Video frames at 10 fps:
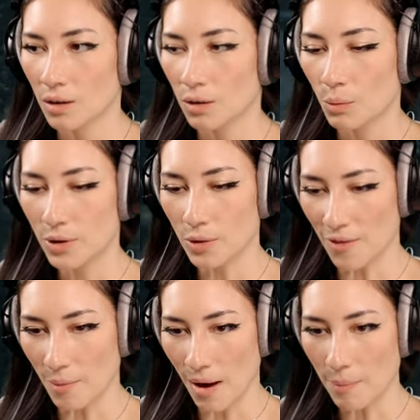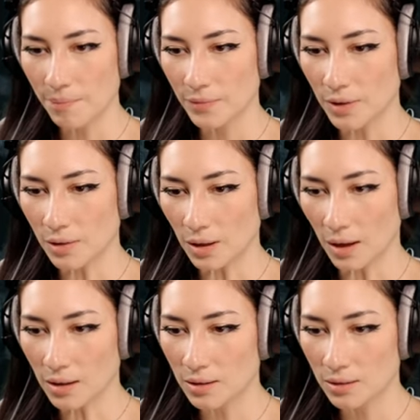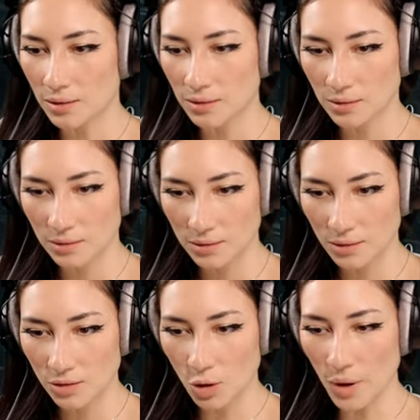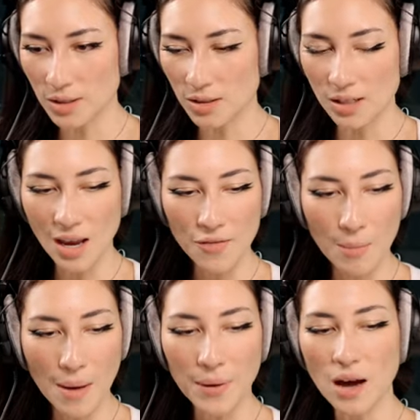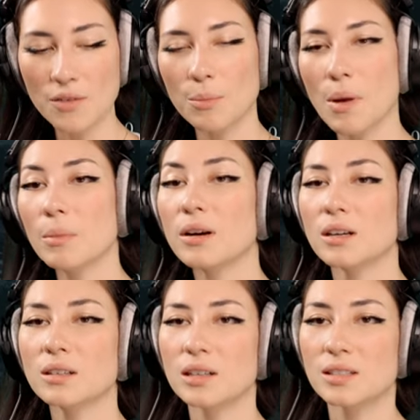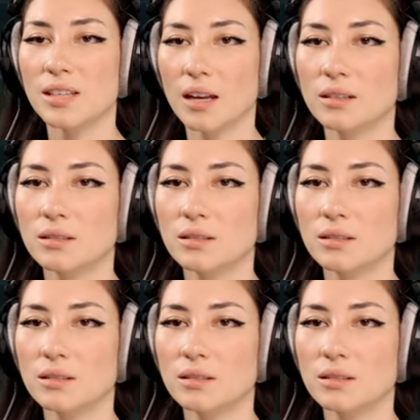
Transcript: We don't have a map. Okay. So wait, does this have a map? I can't remember. It's dead.